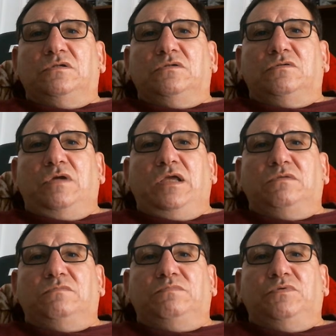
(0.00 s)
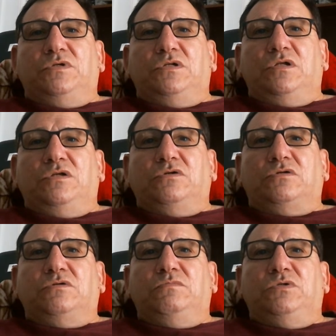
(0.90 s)
Great. Put it on your
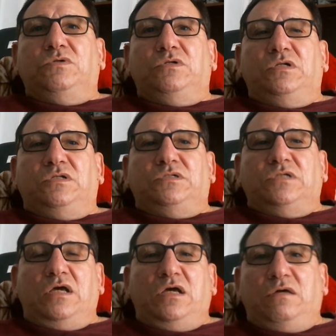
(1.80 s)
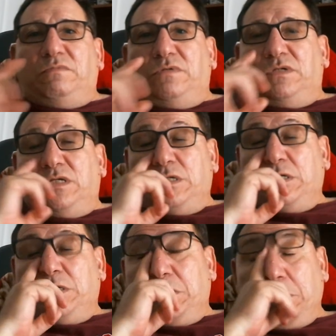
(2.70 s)
community tab
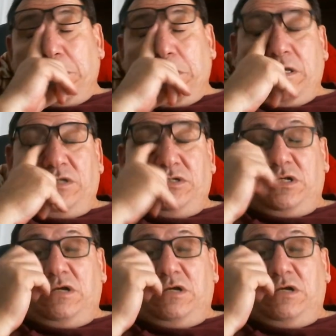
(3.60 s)
and,